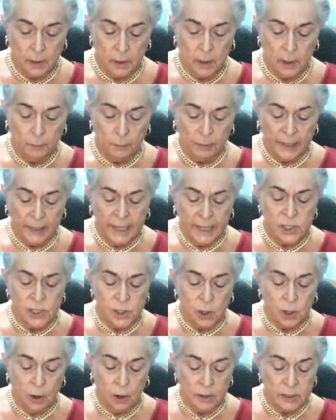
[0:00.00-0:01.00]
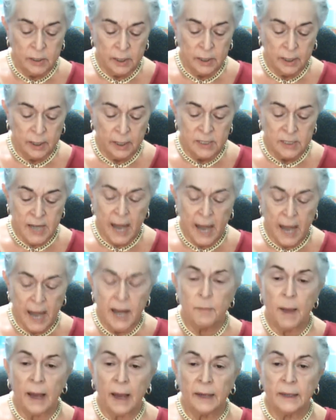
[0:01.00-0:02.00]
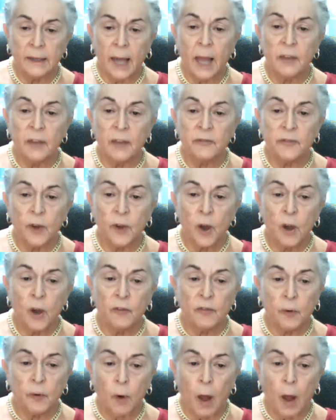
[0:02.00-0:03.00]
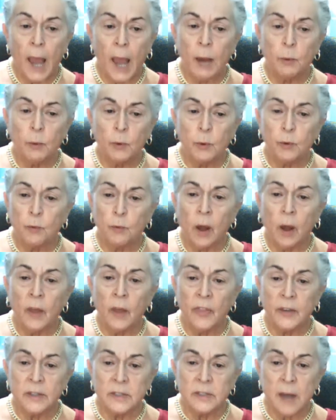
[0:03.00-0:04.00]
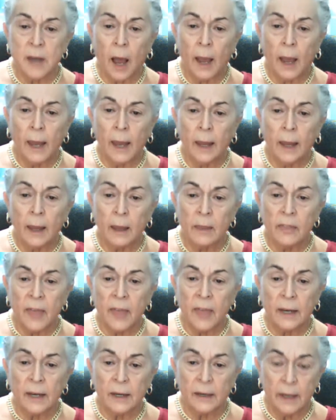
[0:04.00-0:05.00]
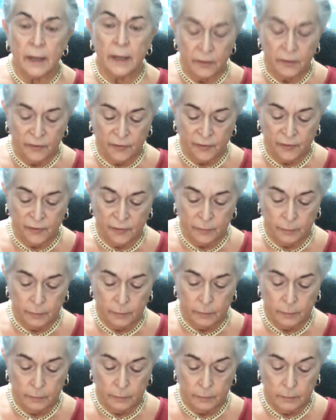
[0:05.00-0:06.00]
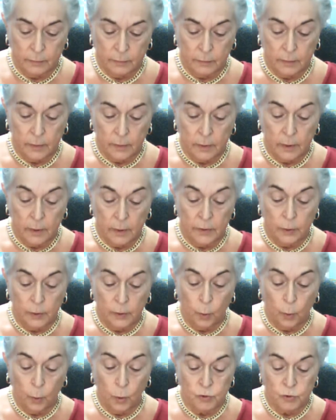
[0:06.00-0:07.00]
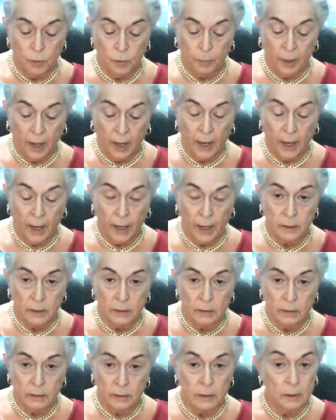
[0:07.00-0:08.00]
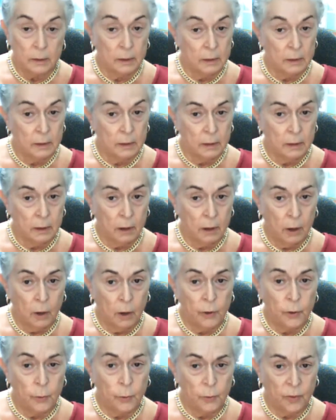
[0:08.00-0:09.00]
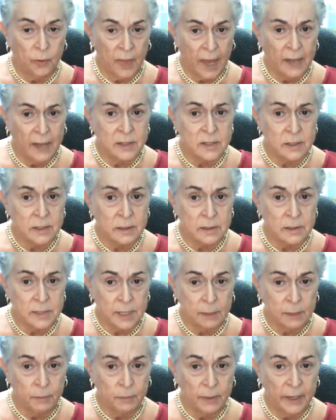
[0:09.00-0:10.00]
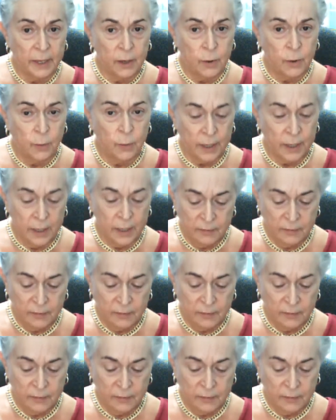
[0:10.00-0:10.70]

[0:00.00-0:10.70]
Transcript: Please, God, take my life, for I would rather die than live. The Lord replied, Are you that deeply grieved?